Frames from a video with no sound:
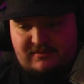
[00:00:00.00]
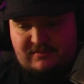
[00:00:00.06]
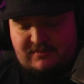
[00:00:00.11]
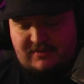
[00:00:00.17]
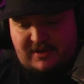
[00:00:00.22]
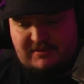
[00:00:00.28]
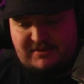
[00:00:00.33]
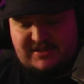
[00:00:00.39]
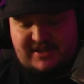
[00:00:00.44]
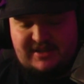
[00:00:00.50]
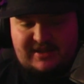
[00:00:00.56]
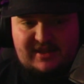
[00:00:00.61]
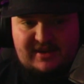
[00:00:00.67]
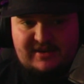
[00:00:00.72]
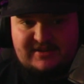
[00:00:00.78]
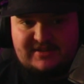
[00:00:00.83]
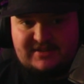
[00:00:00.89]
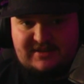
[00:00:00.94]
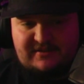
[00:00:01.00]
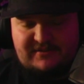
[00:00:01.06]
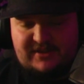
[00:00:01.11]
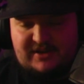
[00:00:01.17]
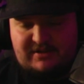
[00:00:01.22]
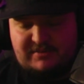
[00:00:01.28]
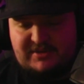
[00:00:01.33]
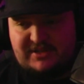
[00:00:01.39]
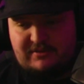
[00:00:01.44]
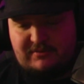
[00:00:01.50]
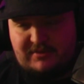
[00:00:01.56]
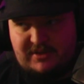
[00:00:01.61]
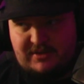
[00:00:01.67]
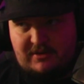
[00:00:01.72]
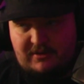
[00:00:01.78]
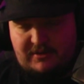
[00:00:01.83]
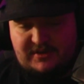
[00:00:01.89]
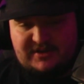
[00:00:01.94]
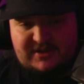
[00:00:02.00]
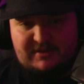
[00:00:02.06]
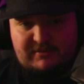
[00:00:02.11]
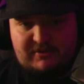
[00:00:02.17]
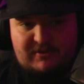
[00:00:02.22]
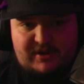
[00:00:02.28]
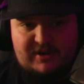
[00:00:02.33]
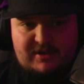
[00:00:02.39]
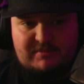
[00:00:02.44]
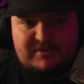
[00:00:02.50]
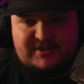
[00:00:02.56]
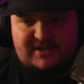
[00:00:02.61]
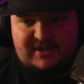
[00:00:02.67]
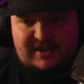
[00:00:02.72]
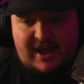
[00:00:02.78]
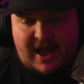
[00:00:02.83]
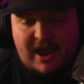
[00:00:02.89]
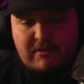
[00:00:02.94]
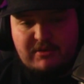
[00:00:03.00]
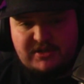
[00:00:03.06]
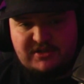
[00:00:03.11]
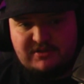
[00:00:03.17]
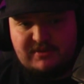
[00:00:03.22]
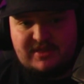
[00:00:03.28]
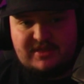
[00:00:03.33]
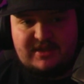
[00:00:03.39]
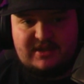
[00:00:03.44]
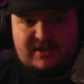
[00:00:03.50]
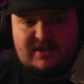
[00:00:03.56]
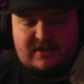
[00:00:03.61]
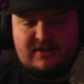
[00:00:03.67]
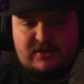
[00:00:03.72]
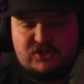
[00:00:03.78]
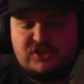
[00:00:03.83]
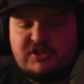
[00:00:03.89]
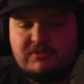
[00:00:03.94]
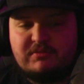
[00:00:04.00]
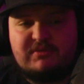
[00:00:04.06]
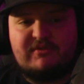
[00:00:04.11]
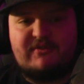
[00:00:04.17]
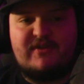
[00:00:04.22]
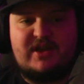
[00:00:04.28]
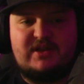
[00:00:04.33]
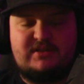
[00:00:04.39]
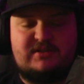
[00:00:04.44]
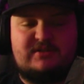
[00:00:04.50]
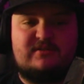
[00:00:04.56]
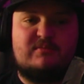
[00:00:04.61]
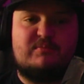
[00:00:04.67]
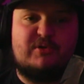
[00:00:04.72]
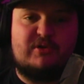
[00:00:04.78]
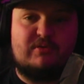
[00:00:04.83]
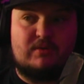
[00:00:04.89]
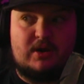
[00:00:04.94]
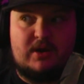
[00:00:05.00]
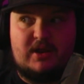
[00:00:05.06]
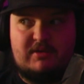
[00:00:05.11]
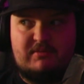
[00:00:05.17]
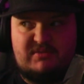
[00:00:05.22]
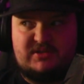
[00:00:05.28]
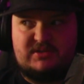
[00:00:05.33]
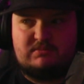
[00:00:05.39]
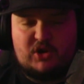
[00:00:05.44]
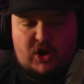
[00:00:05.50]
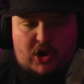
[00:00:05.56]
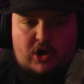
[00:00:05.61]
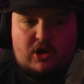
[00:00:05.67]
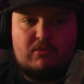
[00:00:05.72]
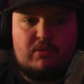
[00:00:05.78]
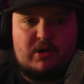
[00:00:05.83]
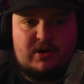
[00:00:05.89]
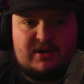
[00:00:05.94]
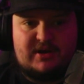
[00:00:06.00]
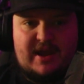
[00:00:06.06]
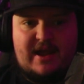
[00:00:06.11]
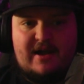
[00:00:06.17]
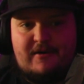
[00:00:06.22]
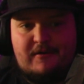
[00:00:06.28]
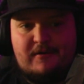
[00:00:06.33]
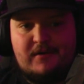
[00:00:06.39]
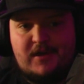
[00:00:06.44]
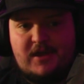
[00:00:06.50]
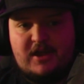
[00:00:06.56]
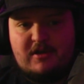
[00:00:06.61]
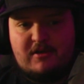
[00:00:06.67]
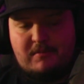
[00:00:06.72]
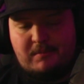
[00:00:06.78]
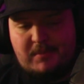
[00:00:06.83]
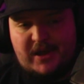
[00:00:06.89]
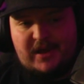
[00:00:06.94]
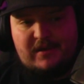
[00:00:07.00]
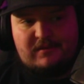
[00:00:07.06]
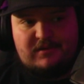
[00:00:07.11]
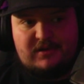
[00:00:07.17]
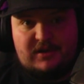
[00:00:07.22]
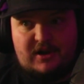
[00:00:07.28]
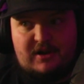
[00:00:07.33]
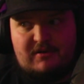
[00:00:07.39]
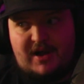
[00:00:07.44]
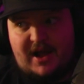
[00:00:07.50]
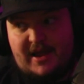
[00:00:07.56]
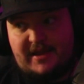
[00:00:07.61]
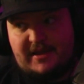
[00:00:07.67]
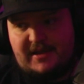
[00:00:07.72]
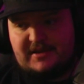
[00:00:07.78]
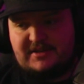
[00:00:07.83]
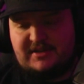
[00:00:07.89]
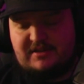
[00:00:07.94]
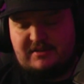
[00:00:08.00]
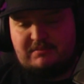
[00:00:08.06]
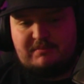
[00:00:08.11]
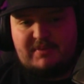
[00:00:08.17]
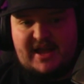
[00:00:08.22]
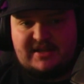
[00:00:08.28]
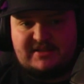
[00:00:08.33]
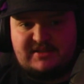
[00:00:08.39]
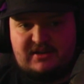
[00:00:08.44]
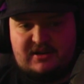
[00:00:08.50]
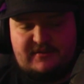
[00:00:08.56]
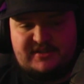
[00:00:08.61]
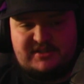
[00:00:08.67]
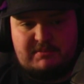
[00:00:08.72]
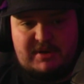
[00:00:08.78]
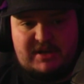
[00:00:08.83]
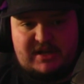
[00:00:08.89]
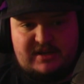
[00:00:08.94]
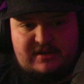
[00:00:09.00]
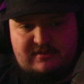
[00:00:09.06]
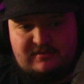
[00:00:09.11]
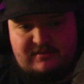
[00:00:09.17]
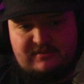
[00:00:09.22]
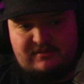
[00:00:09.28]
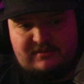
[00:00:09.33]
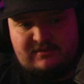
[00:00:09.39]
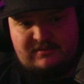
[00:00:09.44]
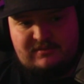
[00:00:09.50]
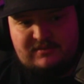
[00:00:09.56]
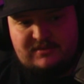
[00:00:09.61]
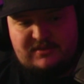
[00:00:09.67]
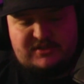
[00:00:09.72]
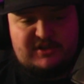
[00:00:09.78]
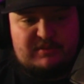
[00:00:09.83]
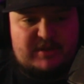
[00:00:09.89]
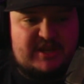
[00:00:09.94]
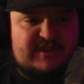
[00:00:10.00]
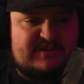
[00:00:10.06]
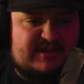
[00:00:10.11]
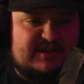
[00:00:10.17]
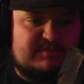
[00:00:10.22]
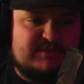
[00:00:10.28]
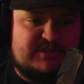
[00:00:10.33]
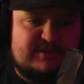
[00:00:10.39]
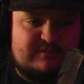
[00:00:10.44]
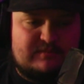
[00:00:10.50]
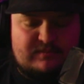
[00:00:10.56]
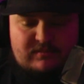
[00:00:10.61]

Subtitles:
That was the kind of stuff that I would deal with all the time growing up. Is like, I would do a thing, and then she would revise it to the point where it was her work now, but, you know, I got to pass it off as mine. So many times.